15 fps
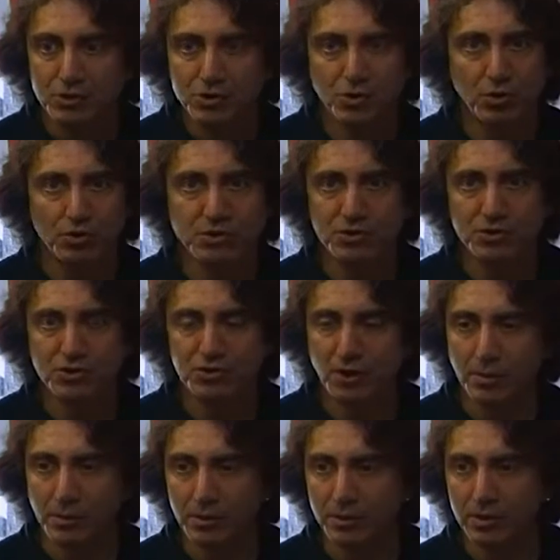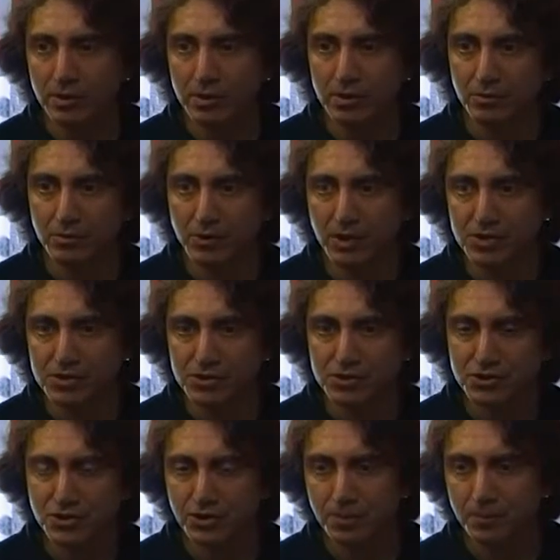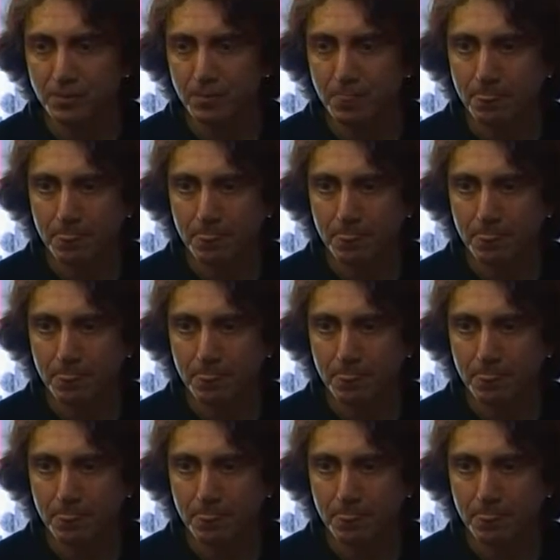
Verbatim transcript: which causes trouble in, in a relationship.